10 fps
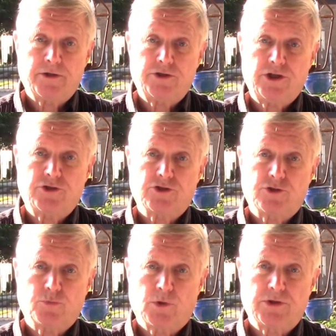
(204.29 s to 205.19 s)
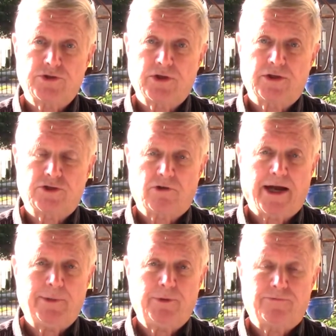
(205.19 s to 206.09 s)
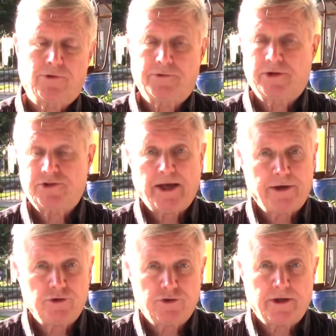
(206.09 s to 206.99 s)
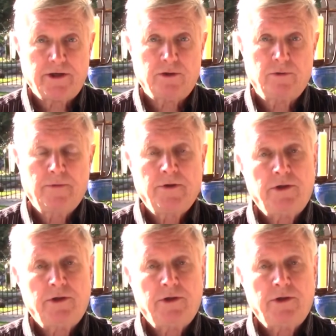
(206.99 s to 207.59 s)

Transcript: Jesus was tried before the Sanhedrin, and